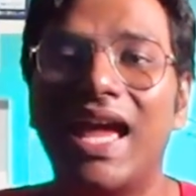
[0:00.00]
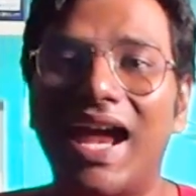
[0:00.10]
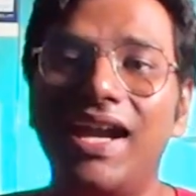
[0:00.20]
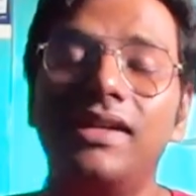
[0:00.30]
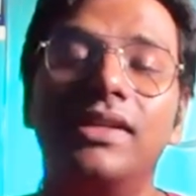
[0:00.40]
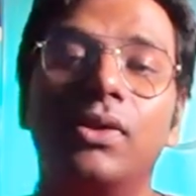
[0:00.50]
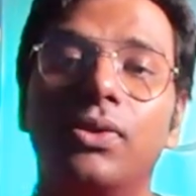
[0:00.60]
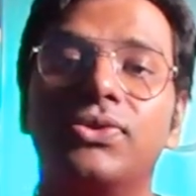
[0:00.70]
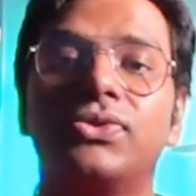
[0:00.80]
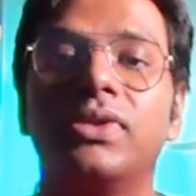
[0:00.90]
and they
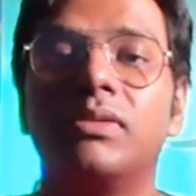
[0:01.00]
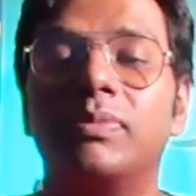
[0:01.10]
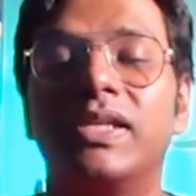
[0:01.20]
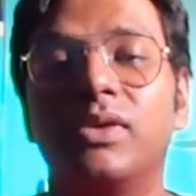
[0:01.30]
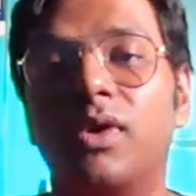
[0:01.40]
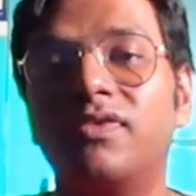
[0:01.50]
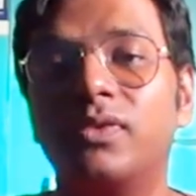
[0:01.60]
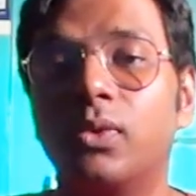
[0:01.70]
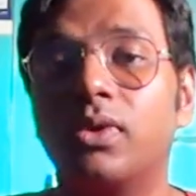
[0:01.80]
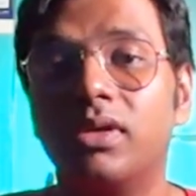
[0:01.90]
also complain
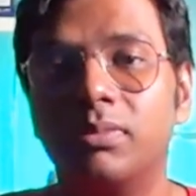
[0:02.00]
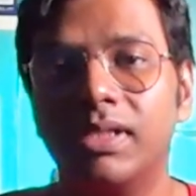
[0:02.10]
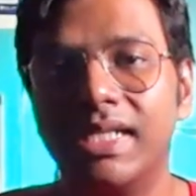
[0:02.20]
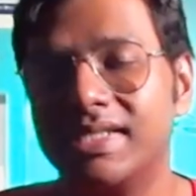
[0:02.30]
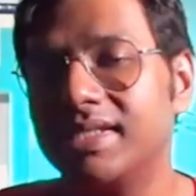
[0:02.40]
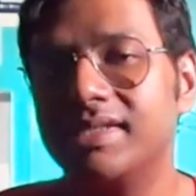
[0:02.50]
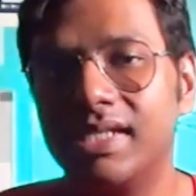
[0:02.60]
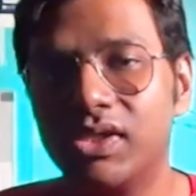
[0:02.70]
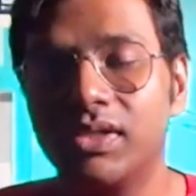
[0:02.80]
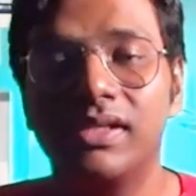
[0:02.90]
of oral burning
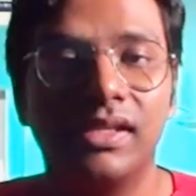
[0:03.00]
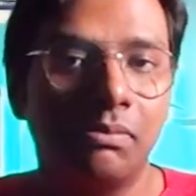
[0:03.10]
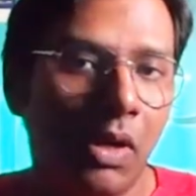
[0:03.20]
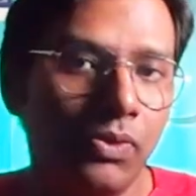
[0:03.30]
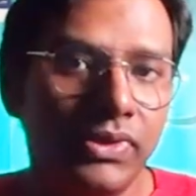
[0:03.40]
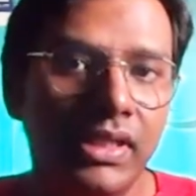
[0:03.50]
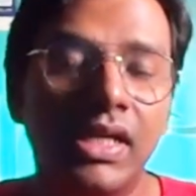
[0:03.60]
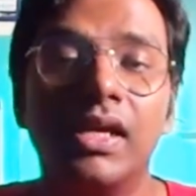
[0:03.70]
sensation in their mouth